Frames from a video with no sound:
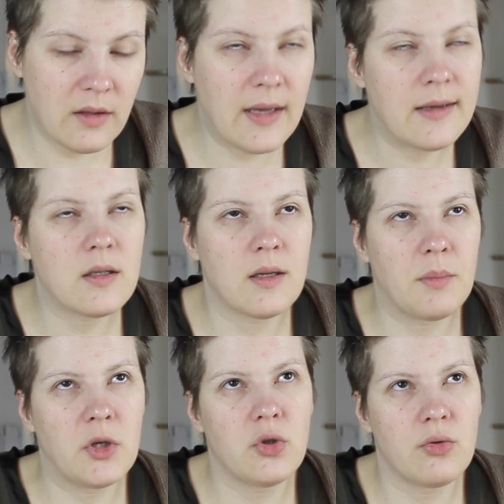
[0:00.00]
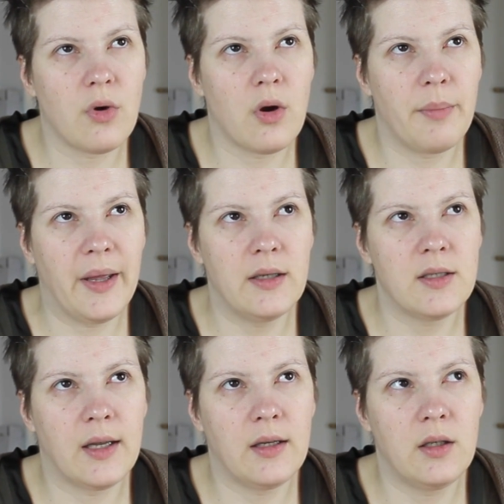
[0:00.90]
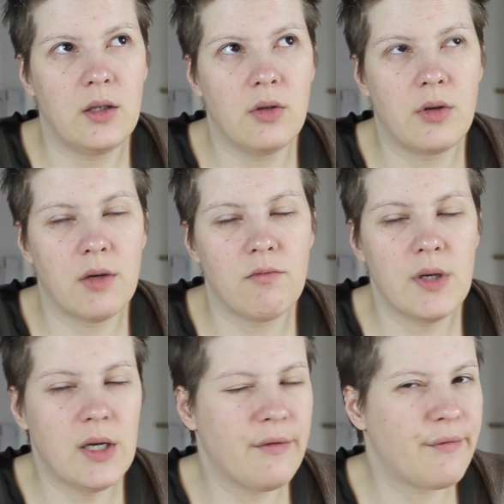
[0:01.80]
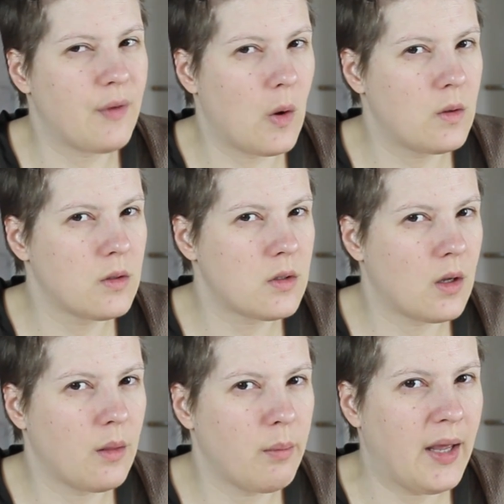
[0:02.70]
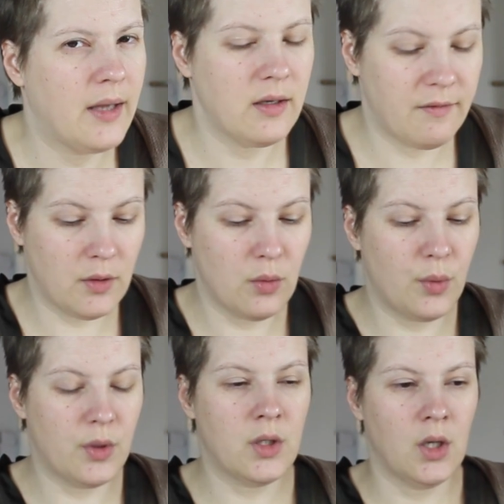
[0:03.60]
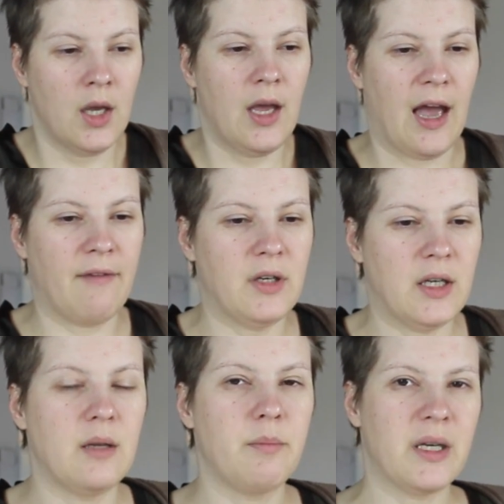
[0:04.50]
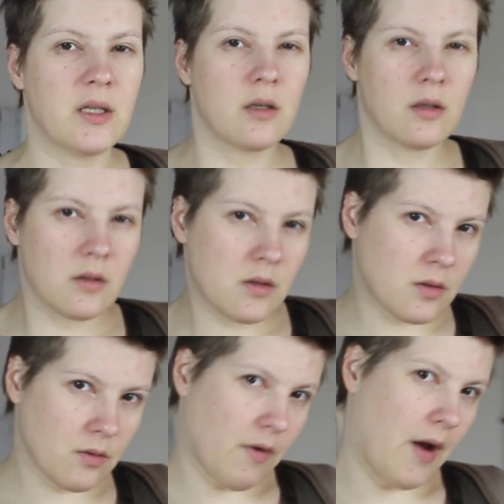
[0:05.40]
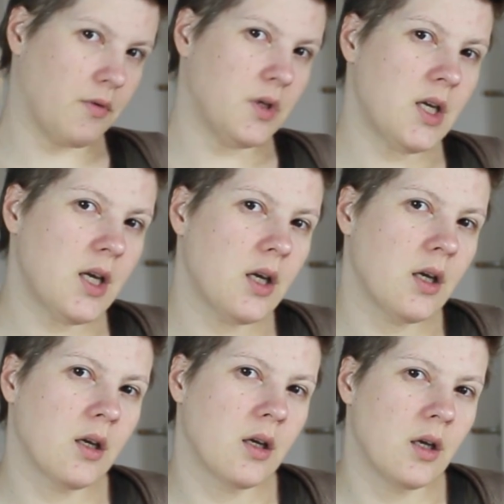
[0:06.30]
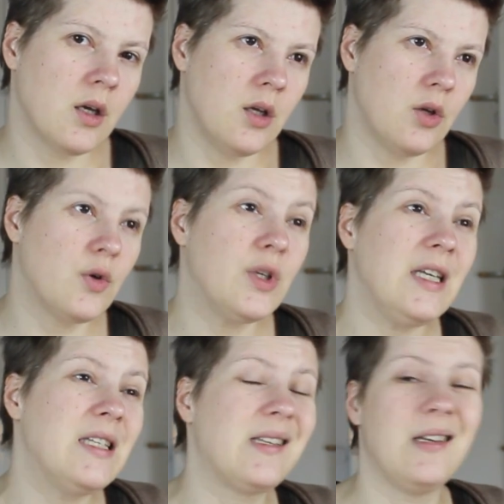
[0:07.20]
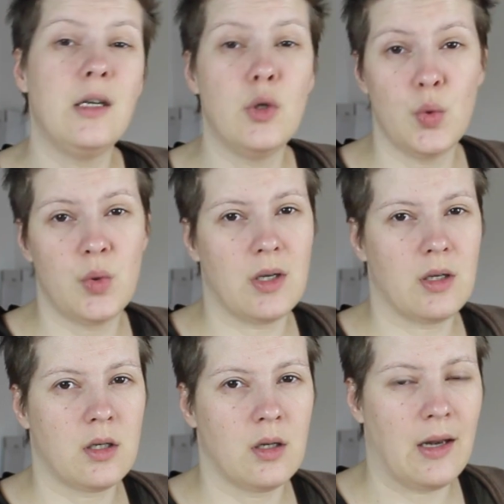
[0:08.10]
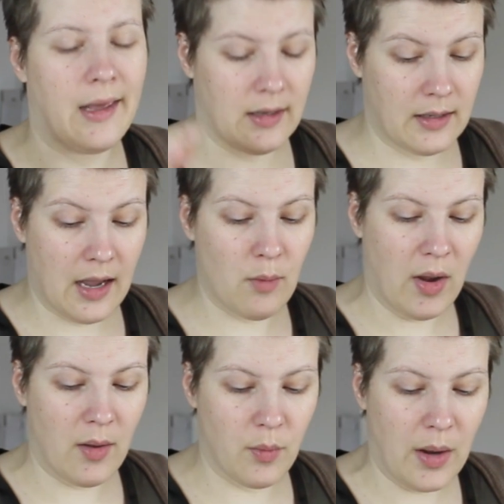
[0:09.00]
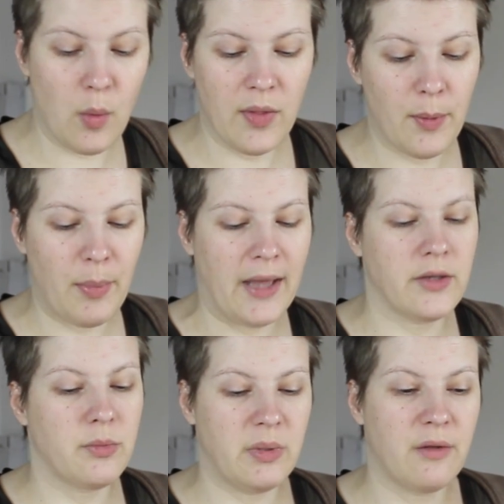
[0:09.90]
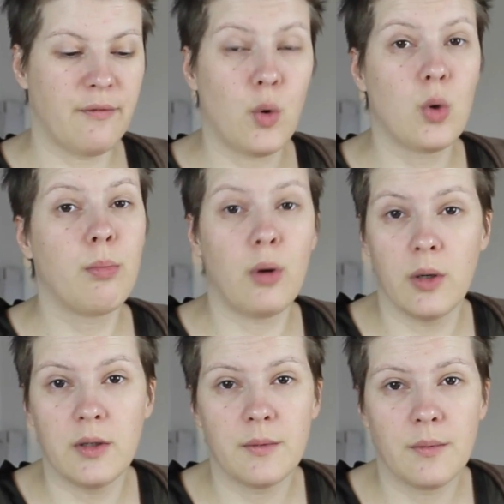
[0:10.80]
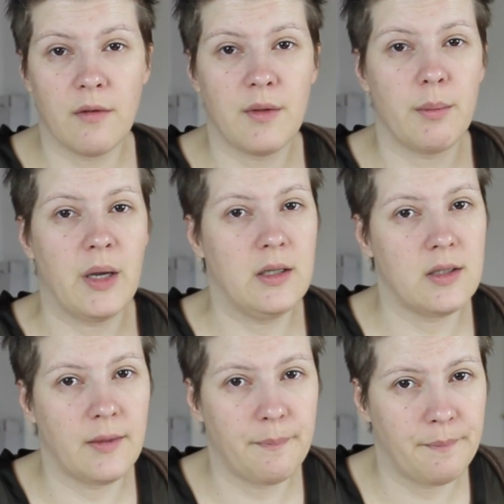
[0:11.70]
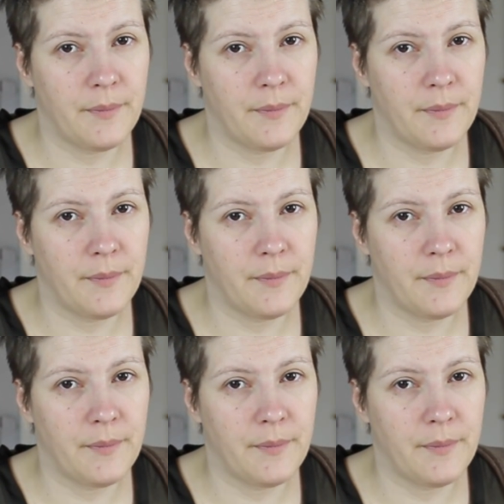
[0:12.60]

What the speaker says: there's not much to draw or paint, and you can really focus on the plant. If you would have it in a big surrounding, you could easily lose it. Like, I want the plant to be the focal point of the painting.